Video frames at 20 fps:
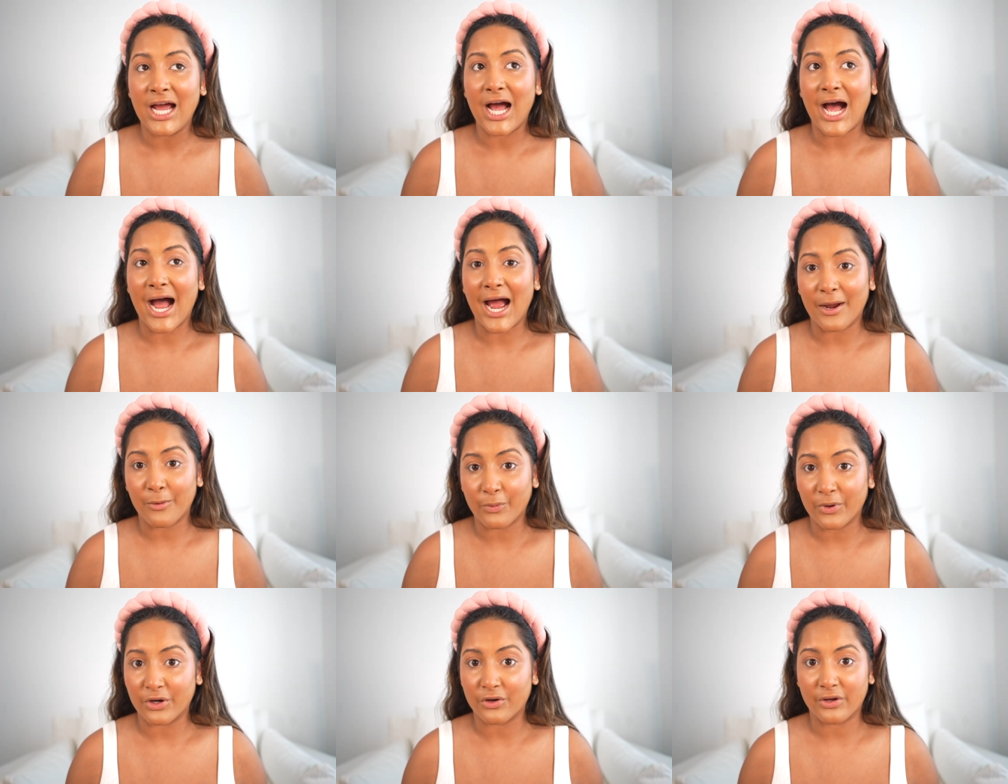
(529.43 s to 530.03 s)
I
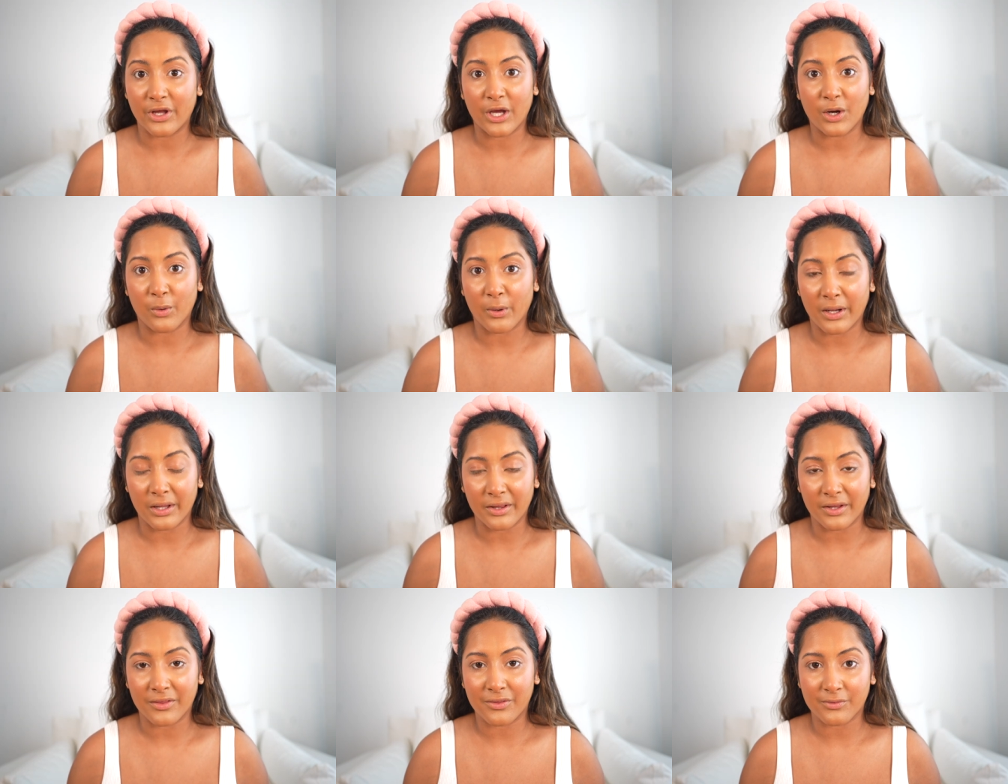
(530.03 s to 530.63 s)
will get
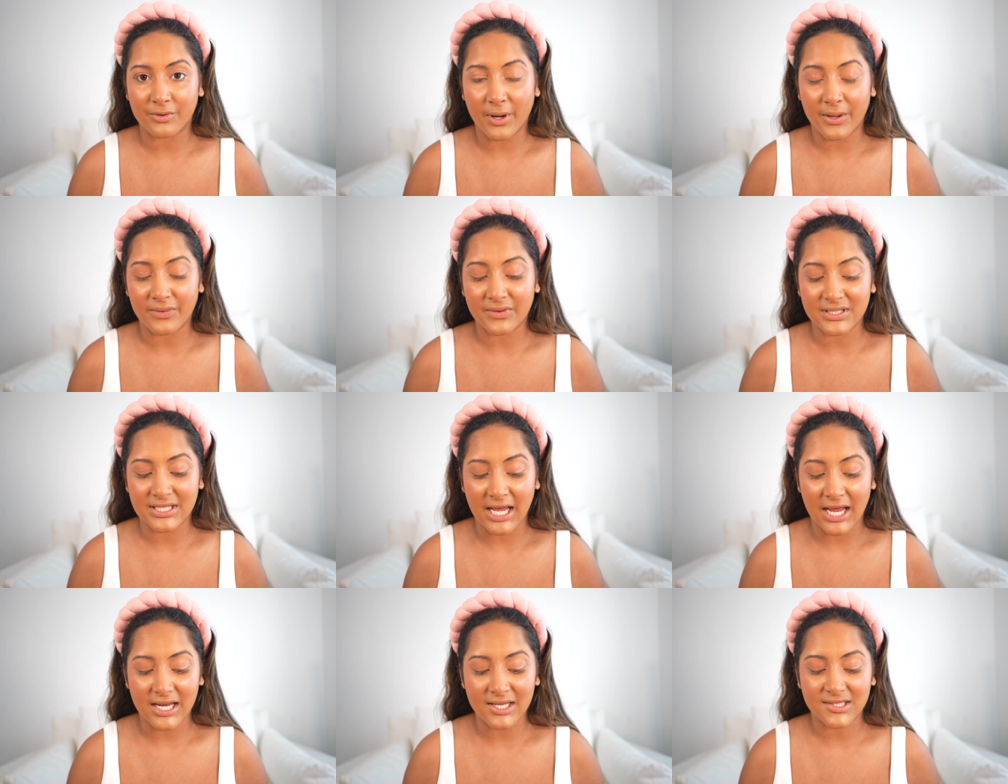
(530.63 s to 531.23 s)
oily throughout the
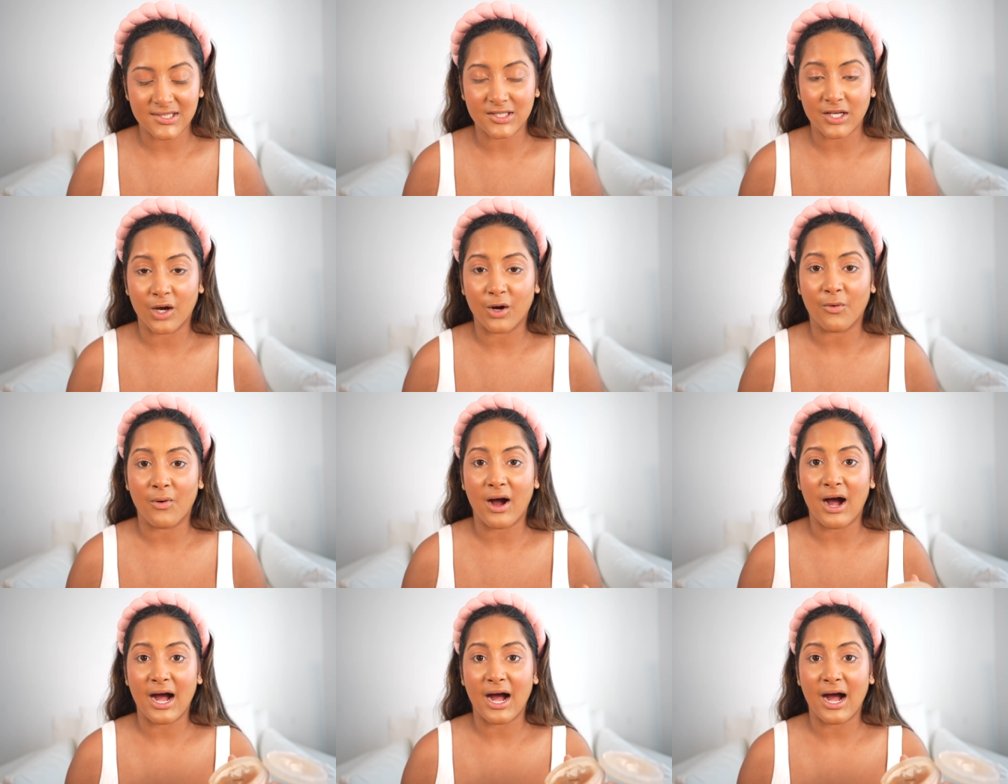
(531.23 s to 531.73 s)
day, so